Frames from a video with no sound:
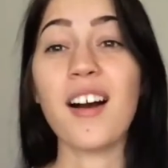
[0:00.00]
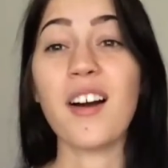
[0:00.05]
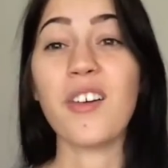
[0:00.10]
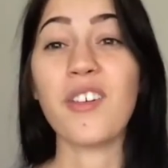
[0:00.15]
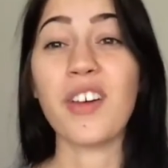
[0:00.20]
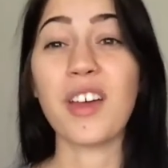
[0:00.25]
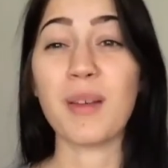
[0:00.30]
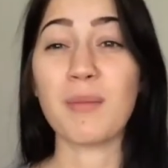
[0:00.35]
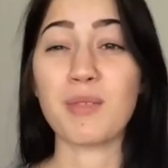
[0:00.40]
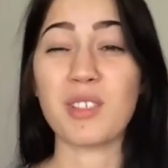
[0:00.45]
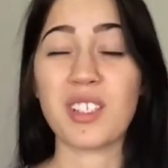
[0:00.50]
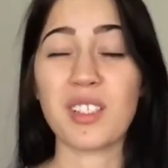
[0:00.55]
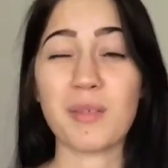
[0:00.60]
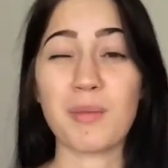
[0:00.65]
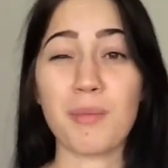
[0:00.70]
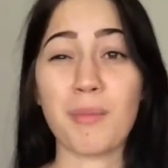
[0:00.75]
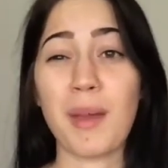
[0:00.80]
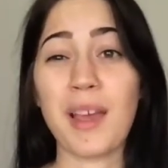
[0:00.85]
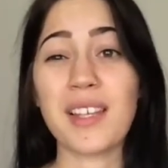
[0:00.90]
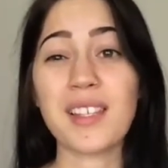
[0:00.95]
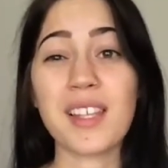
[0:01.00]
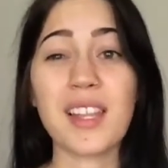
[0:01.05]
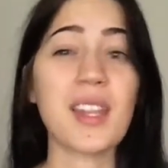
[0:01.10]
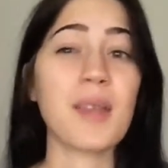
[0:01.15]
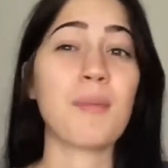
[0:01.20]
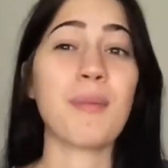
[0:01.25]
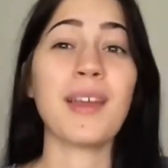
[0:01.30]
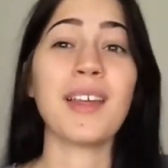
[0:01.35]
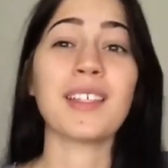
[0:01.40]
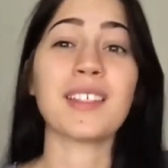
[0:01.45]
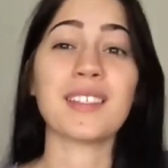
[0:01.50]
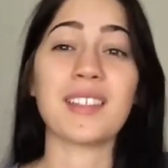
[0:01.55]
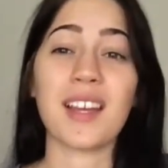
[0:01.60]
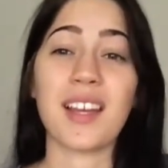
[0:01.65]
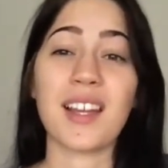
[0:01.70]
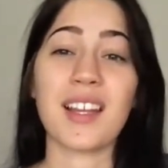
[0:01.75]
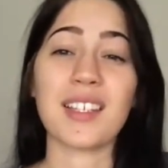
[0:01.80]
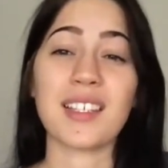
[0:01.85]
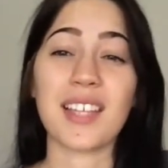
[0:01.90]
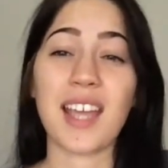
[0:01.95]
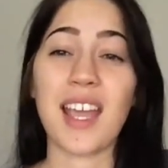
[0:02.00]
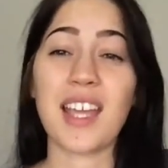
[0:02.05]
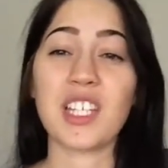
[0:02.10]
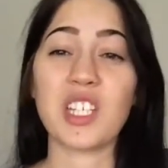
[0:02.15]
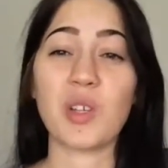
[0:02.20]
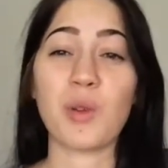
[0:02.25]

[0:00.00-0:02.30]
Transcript: of him just basically being stuck in his cage.